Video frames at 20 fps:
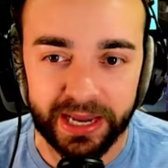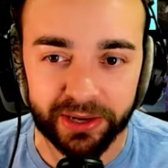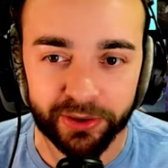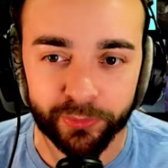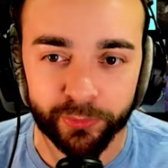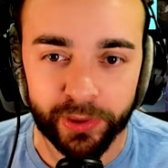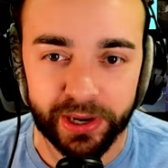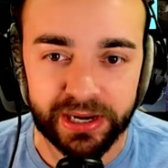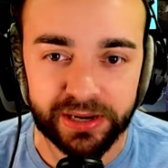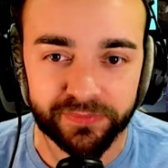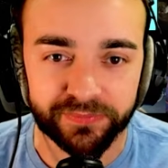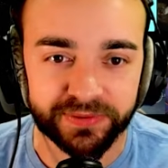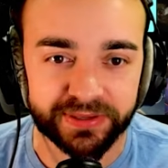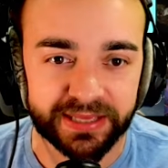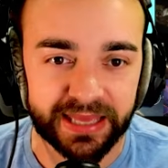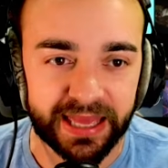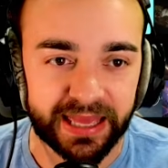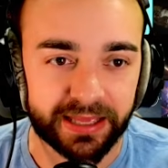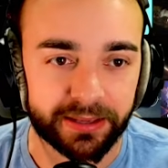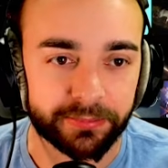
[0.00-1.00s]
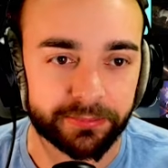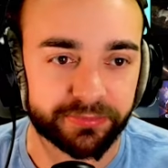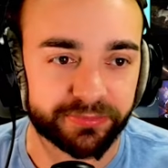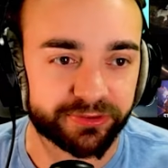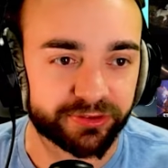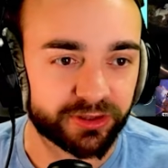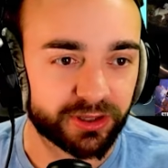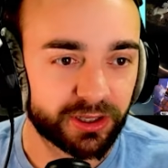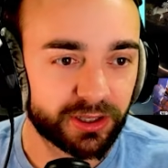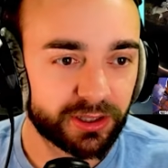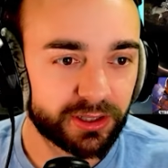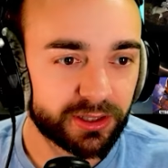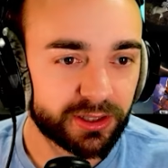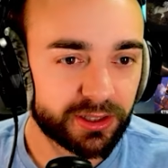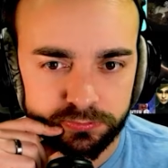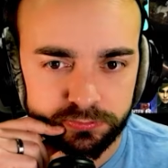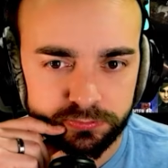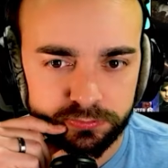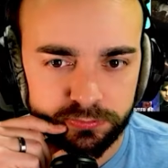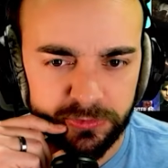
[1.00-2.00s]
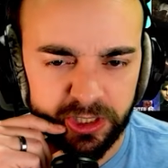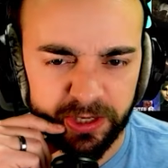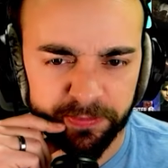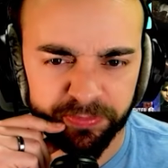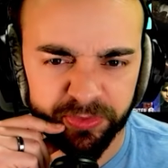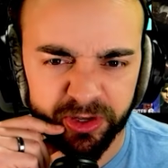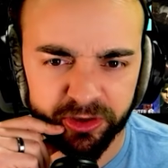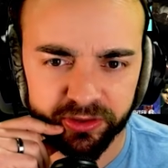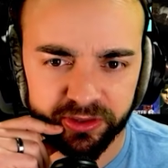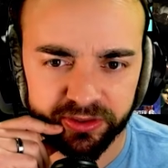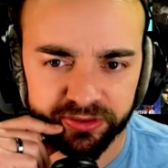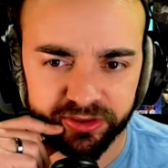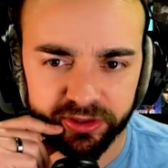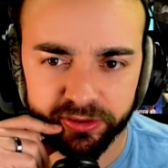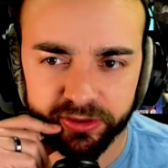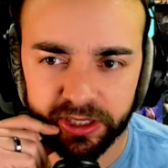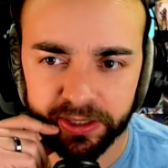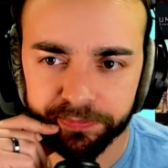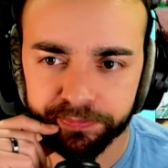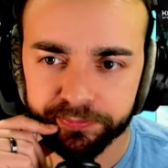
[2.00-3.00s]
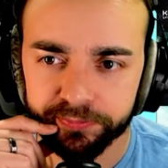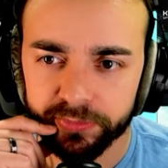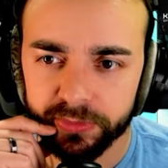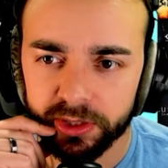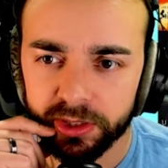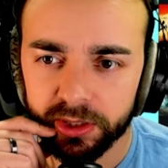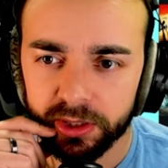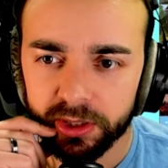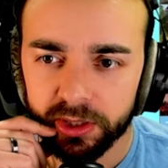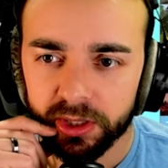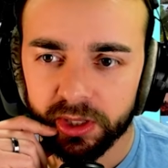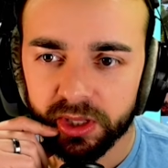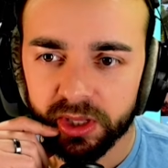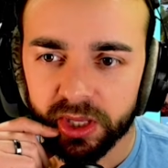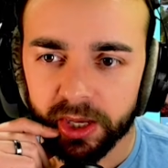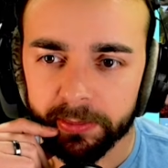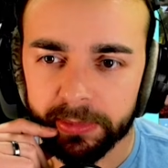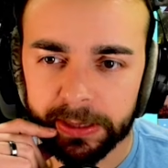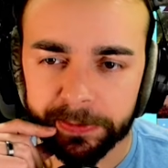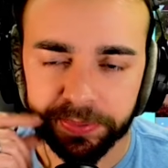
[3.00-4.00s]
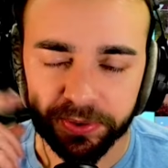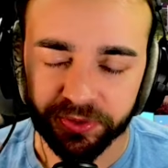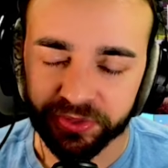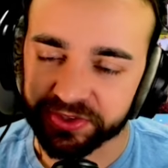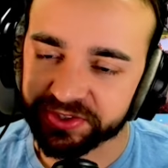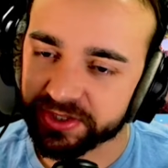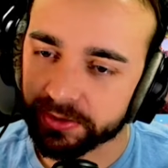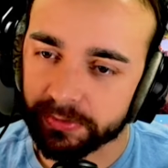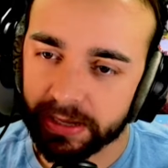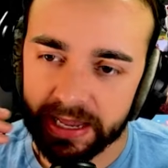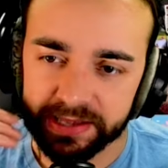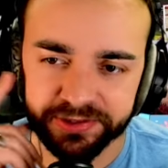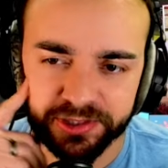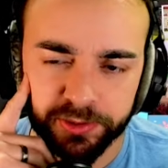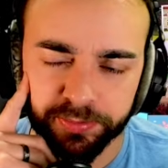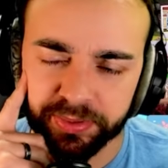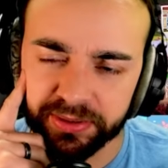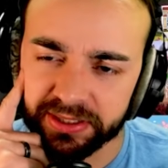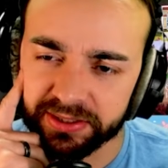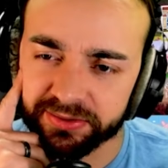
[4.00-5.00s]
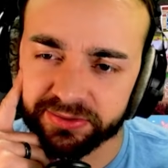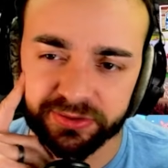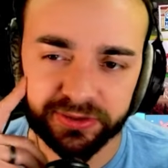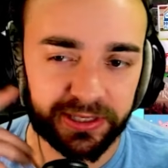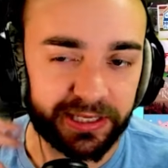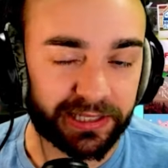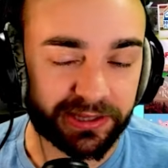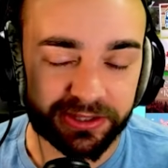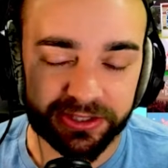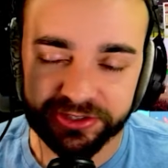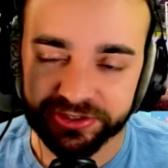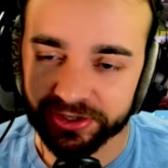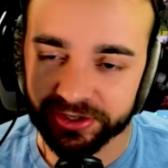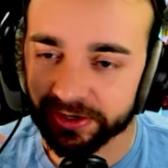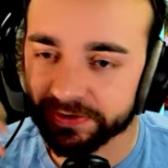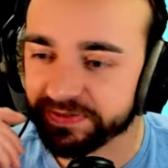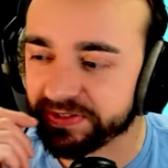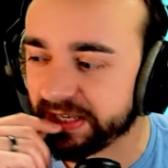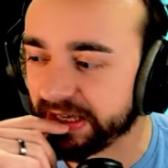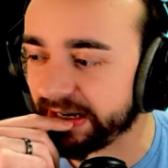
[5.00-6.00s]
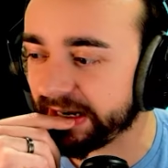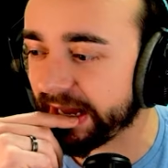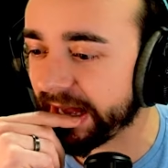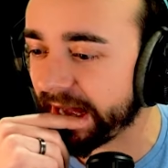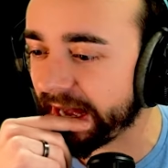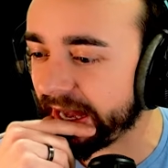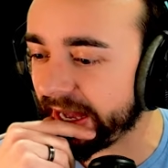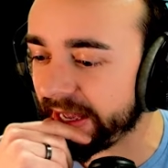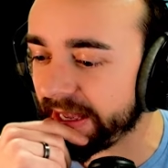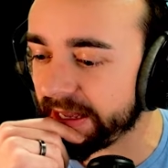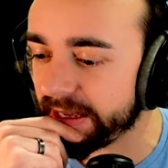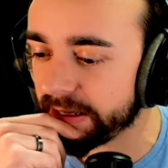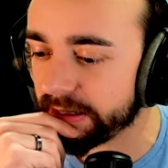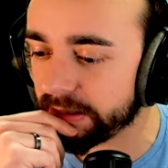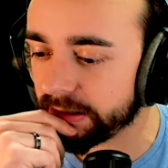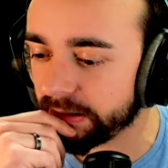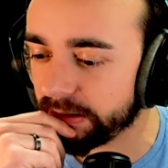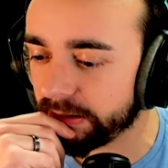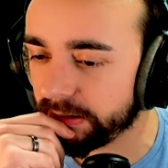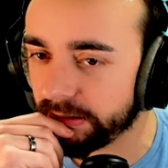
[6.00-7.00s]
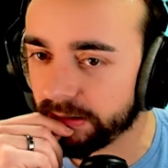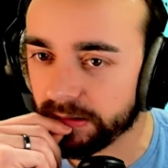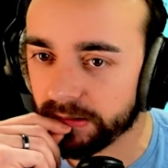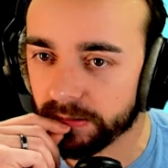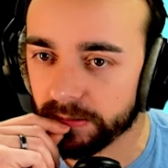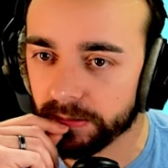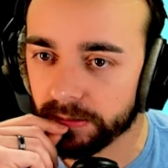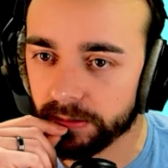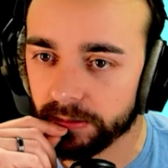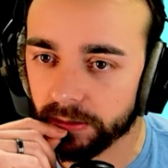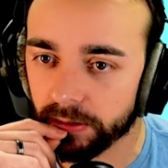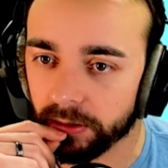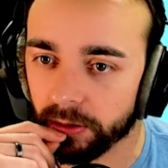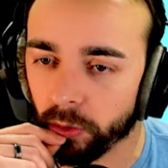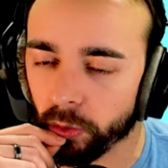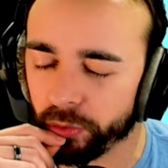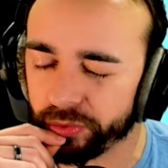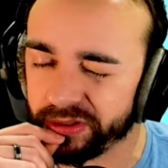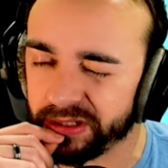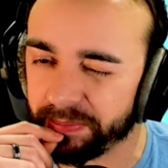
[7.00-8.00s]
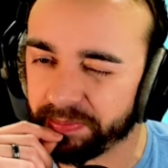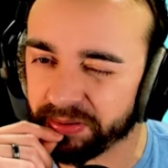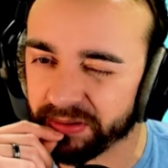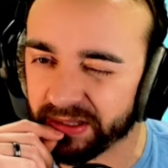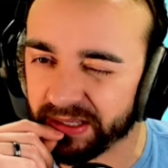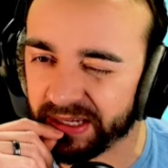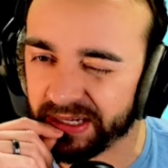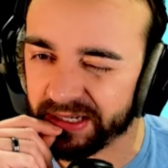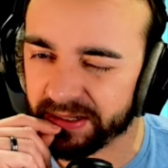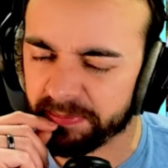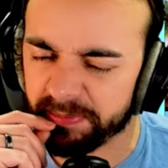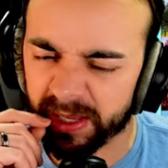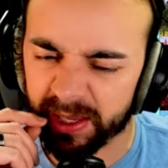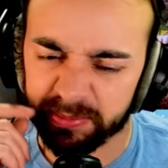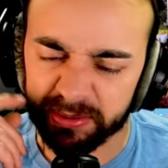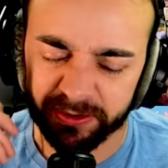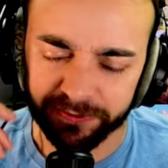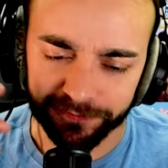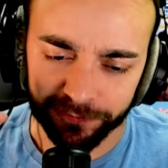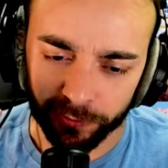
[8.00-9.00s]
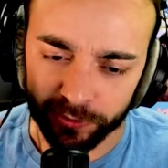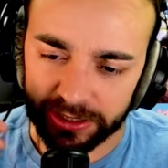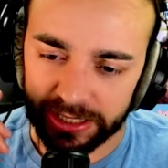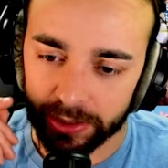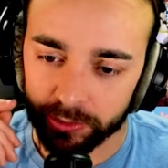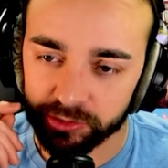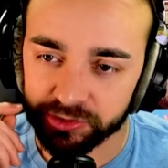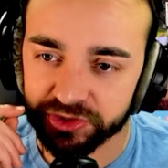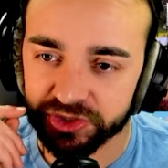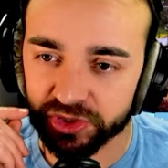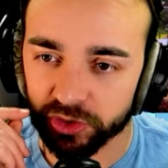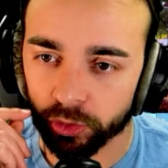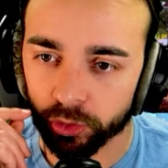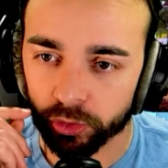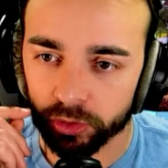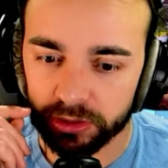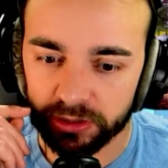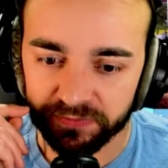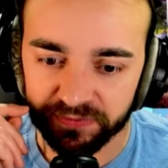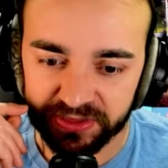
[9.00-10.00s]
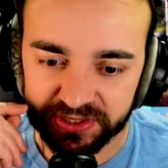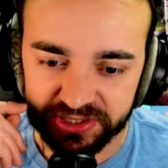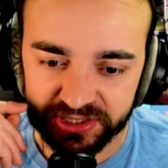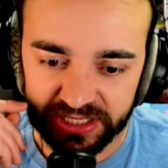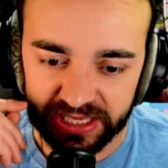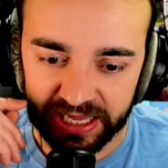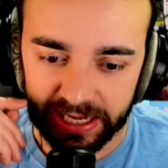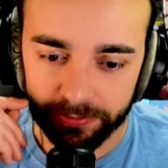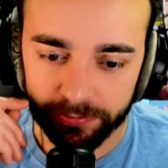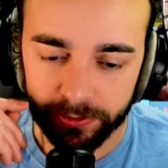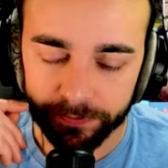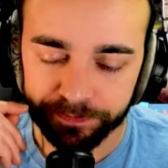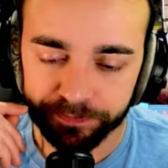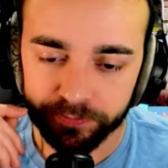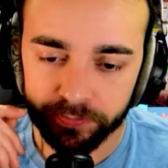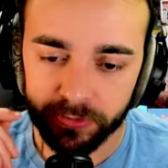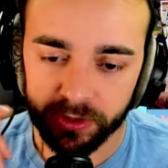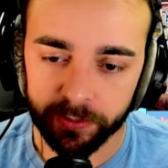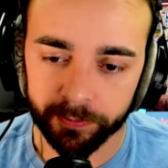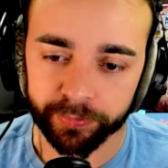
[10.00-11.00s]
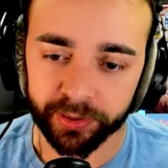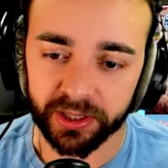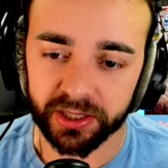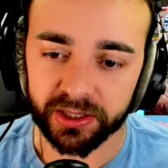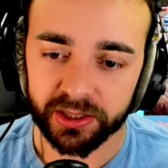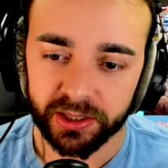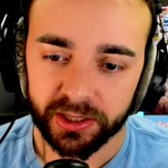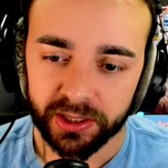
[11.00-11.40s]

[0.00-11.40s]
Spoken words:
array of games. Oh, there it is. Okay. I'm going to put this at masterpiece. It deserves it. I only played maybe 4 hours total of this game, but